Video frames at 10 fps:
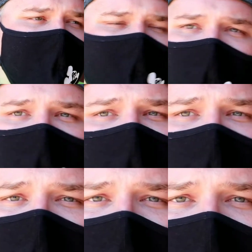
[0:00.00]
They kind of
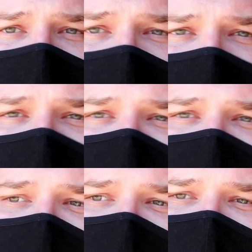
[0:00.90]
look around. Haven't looked
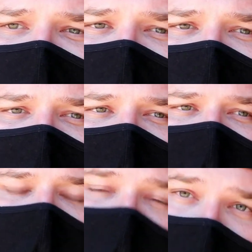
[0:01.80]
around
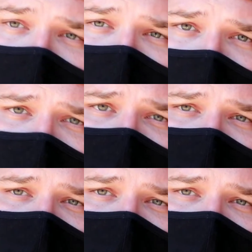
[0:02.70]
for a while.